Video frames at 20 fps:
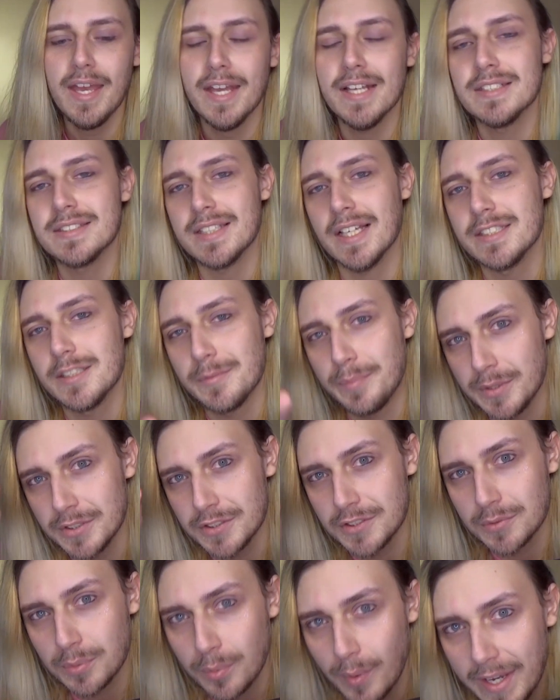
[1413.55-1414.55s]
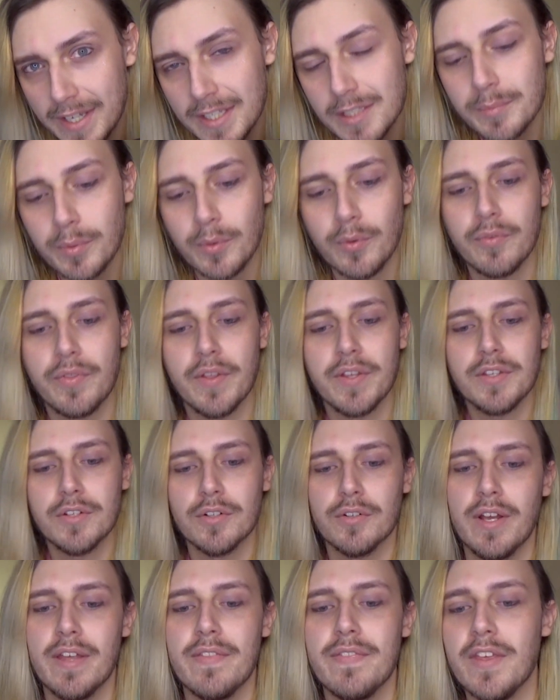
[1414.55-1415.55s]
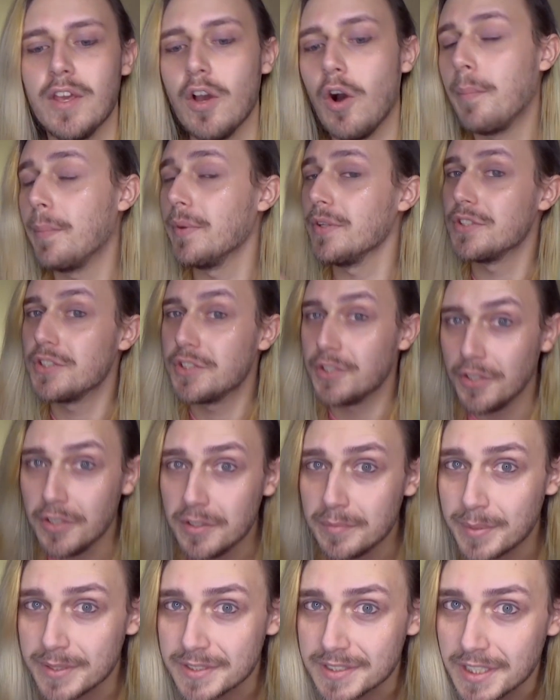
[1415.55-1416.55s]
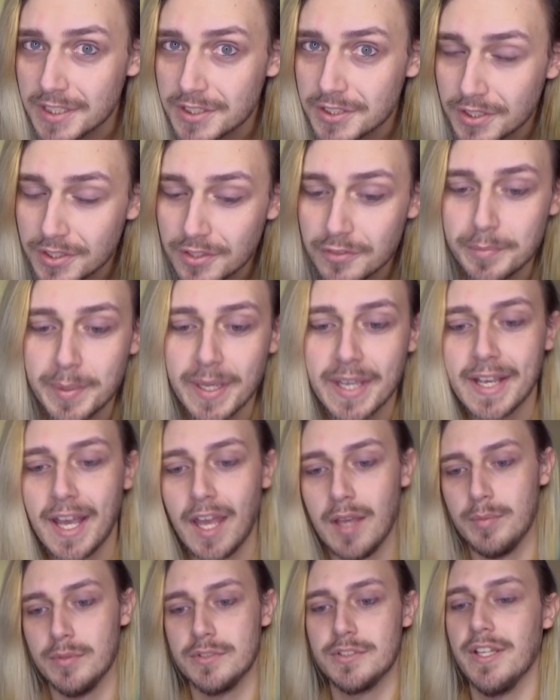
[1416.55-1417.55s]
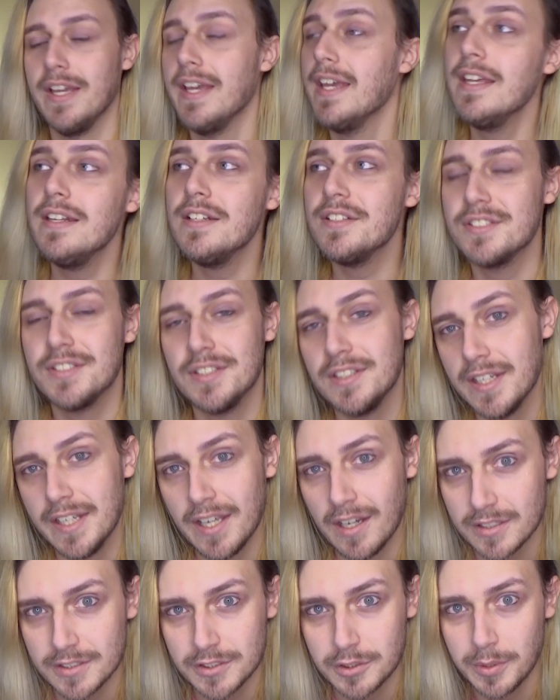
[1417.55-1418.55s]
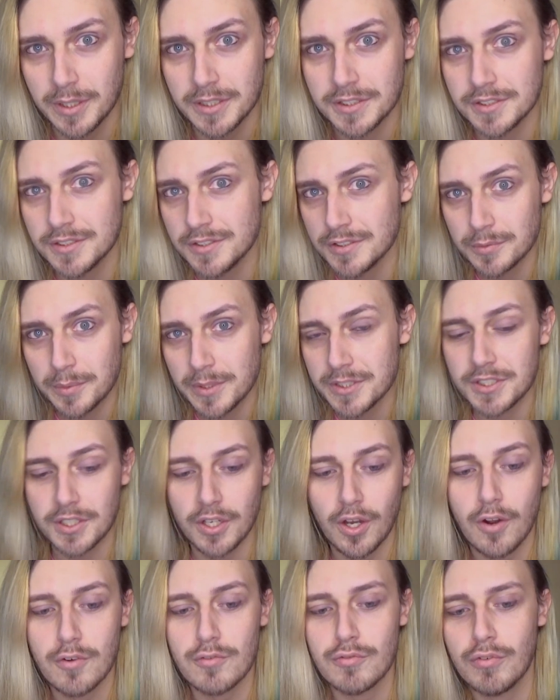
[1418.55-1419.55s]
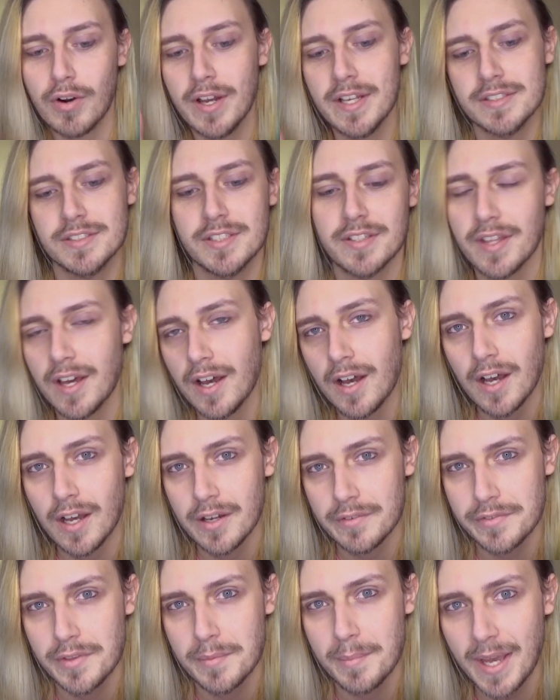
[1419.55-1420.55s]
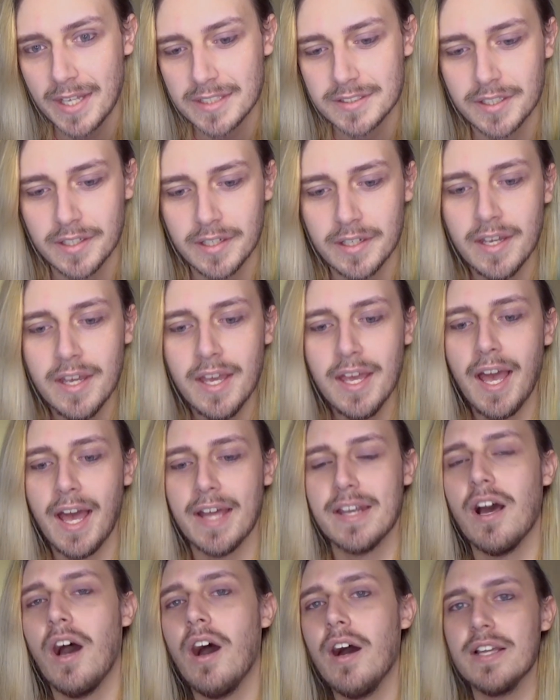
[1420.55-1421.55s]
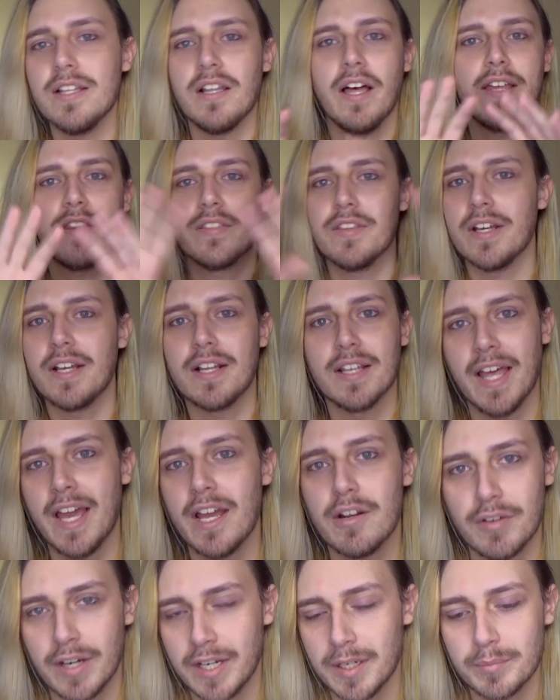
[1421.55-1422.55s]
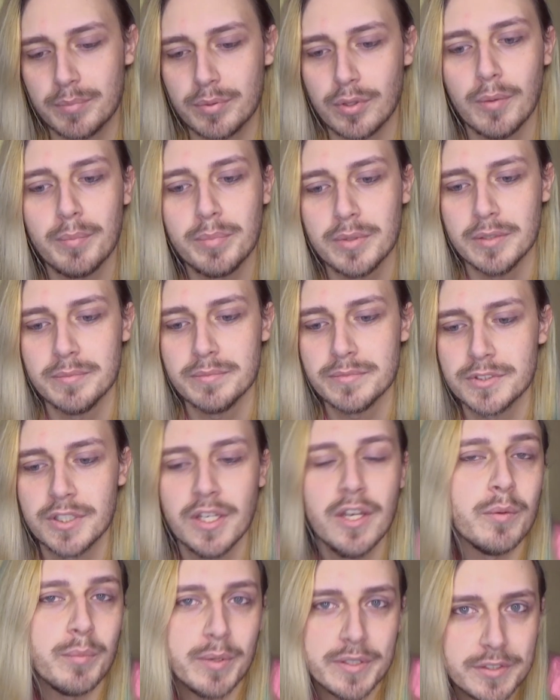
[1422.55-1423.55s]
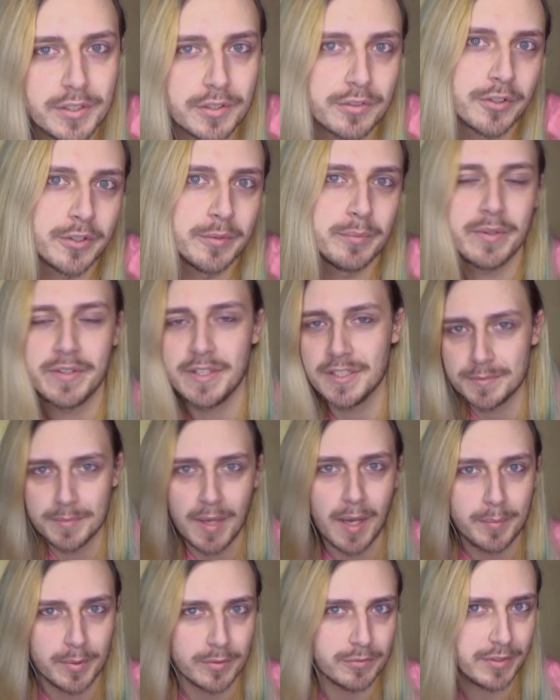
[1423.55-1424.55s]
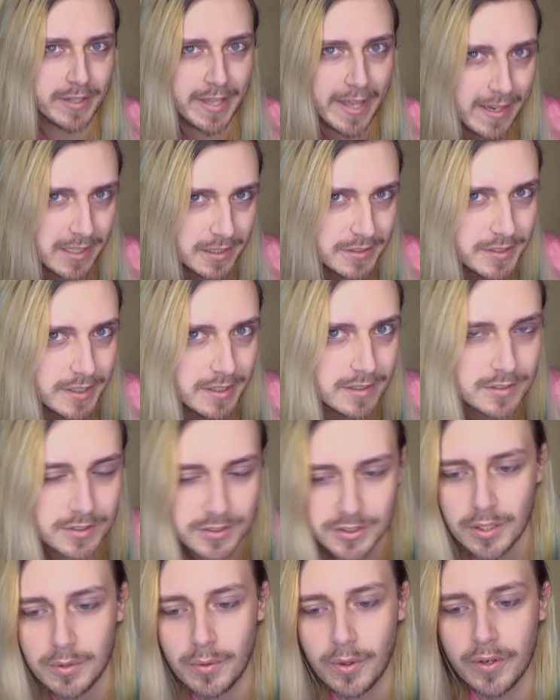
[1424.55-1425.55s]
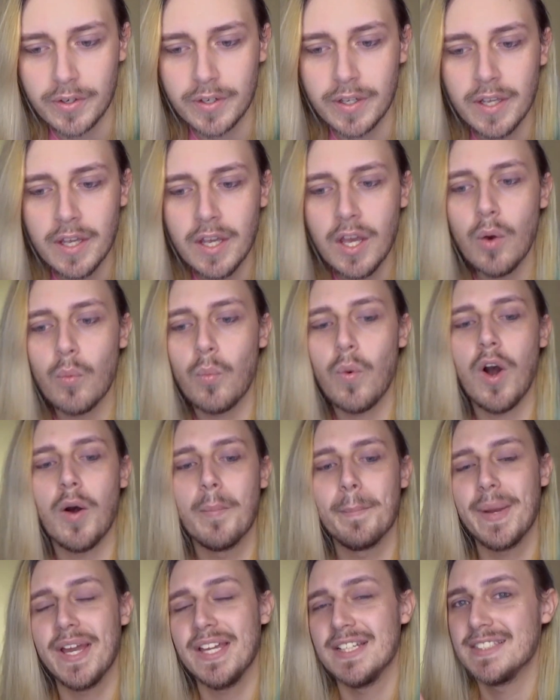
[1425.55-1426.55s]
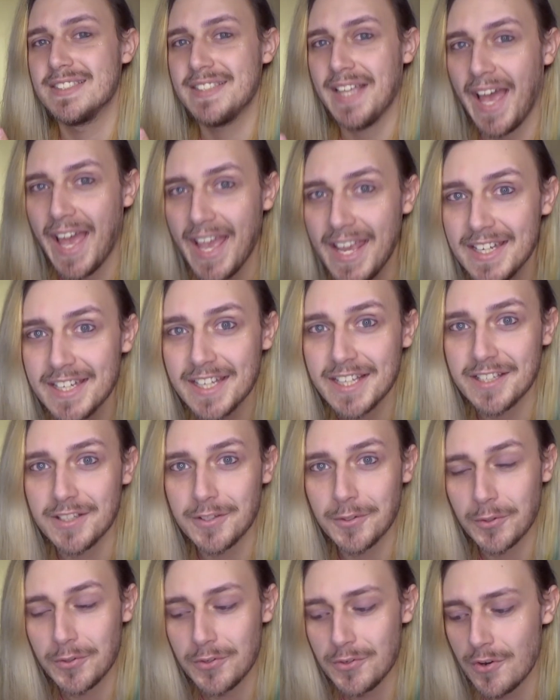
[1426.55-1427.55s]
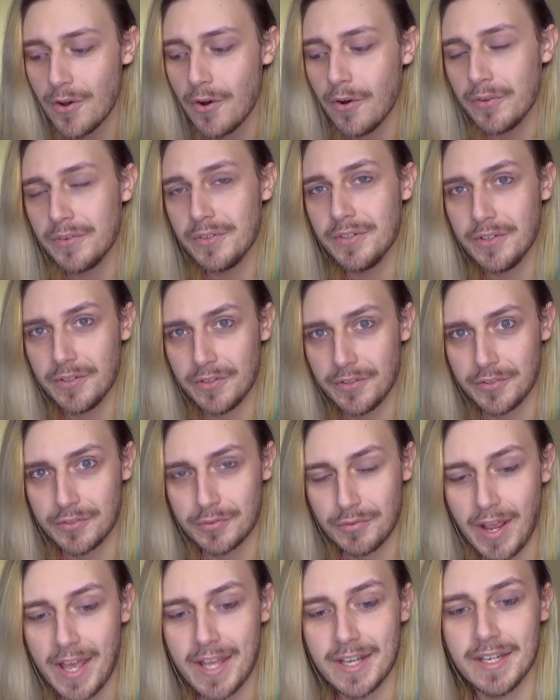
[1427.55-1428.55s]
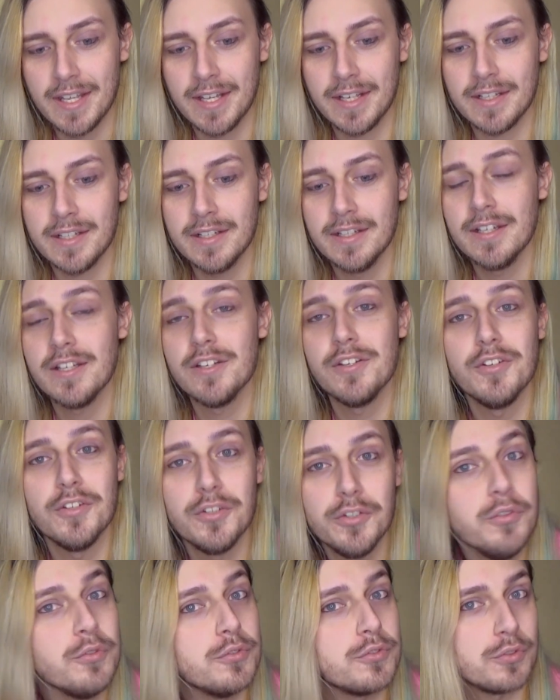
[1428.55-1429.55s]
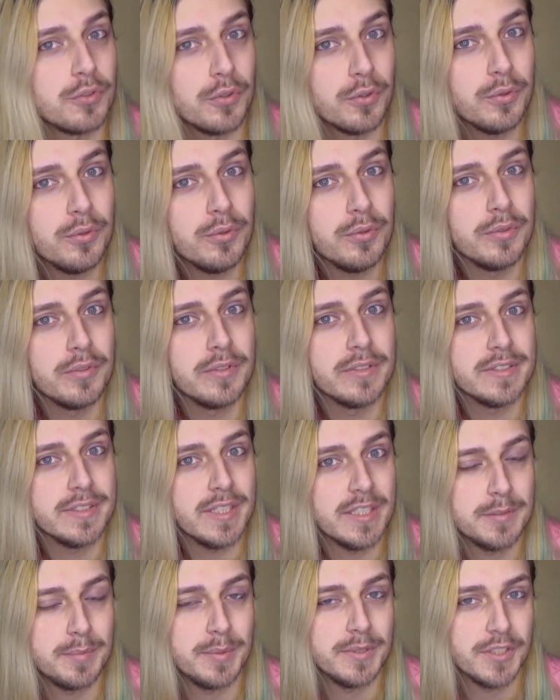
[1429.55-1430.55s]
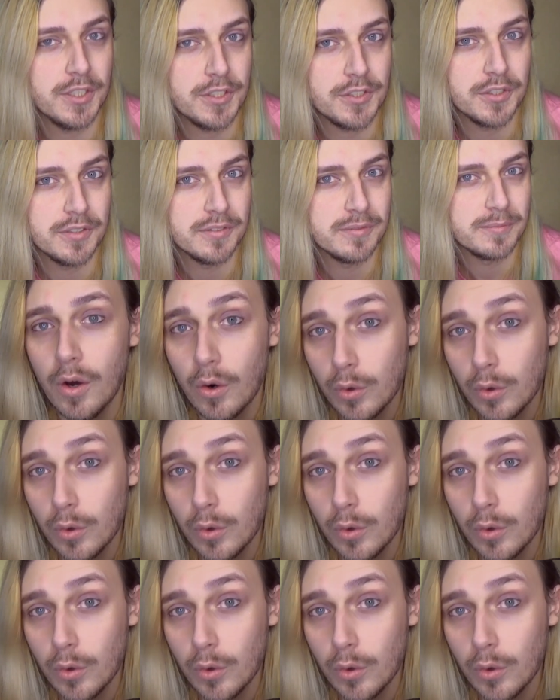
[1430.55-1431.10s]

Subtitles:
It's as a persuadable that you're in the opportune position of being able to innocently ask questions which cut right to the heart of the matter and highlight the glaring problems with the group, with its map of reality and so on, while maintaining your non-threatening, neutral disposition.